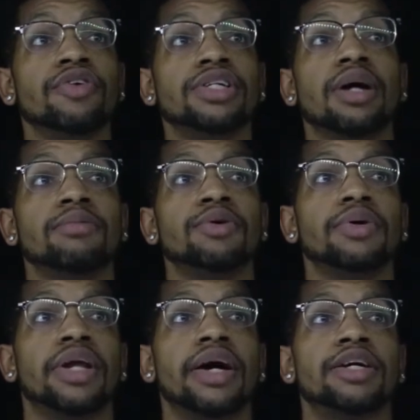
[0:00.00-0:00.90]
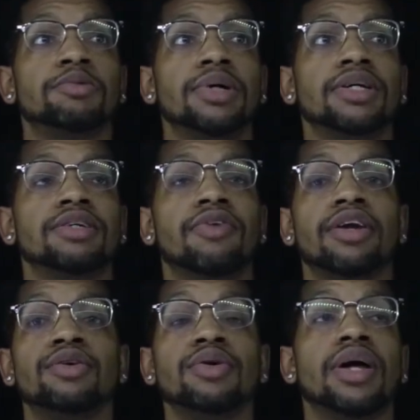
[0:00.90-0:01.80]
reason I'm doing that is because if
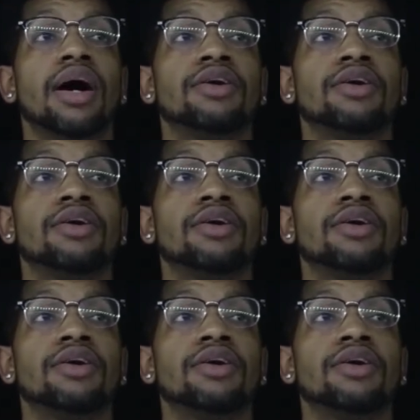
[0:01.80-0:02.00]
I do that,